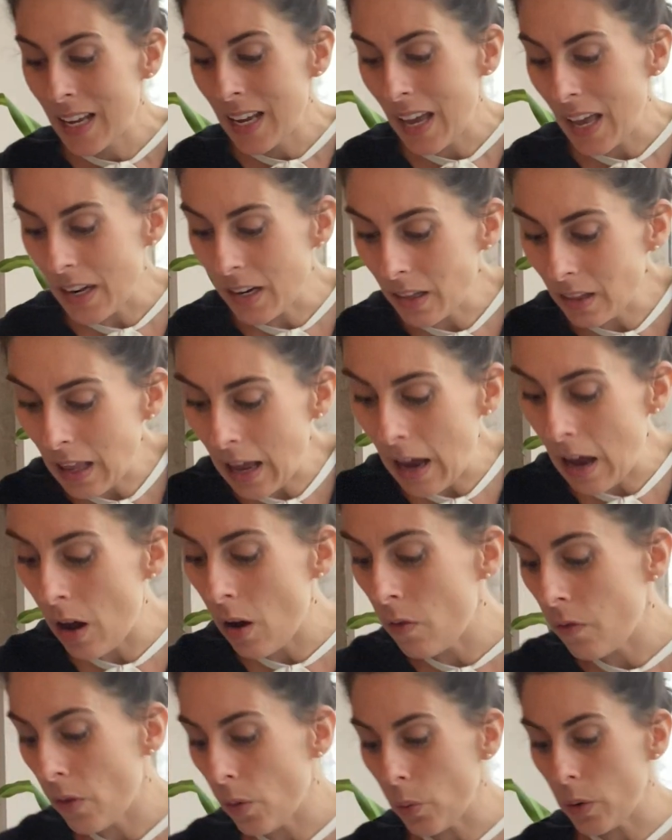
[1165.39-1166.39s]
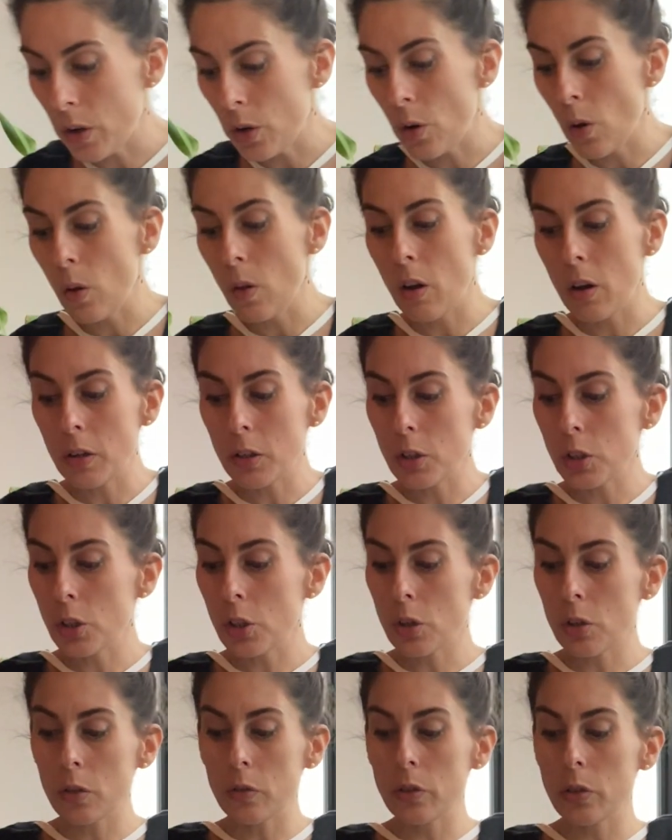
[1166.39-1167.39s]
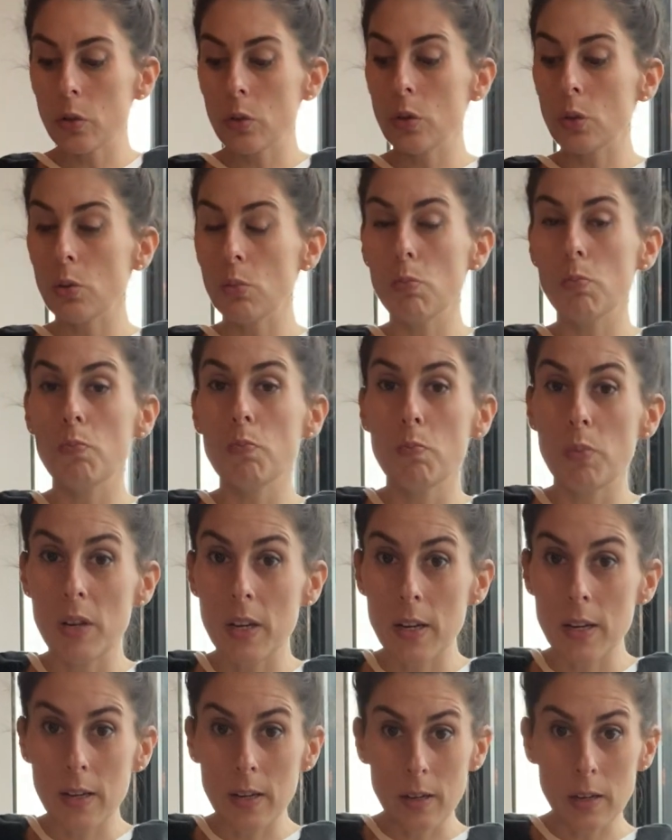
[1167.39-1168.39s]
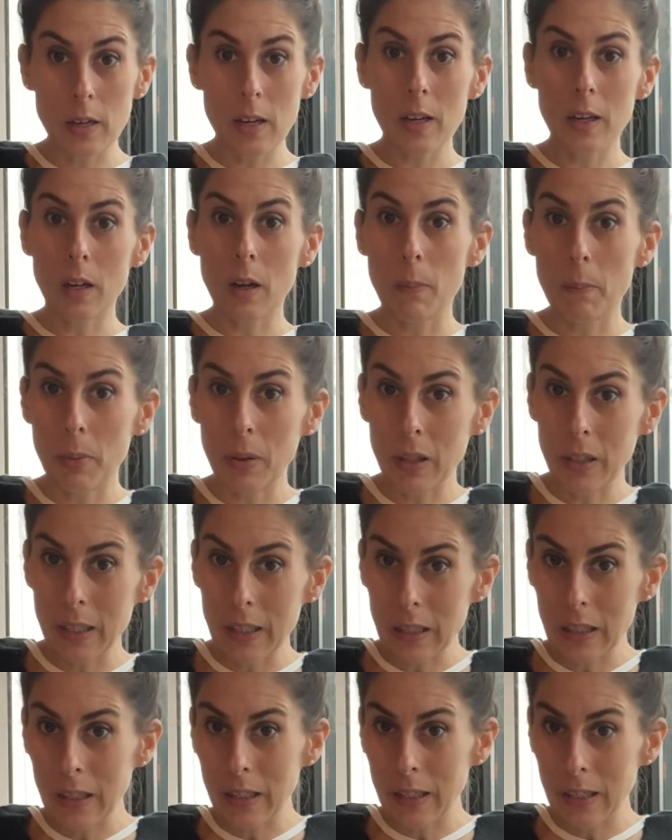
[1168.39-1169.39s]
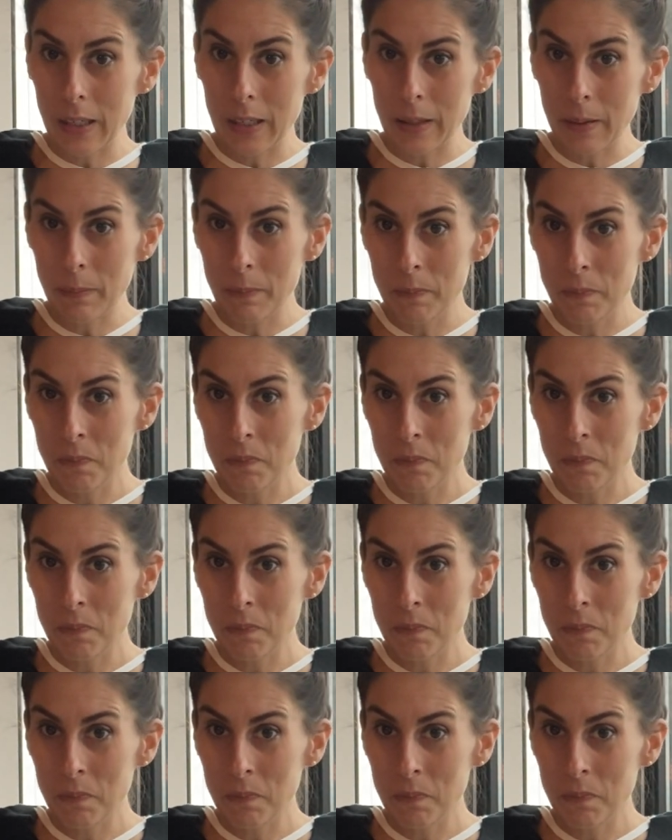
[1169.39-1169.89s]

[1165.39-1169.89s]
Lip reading: and allow for what no longer serves you to be completely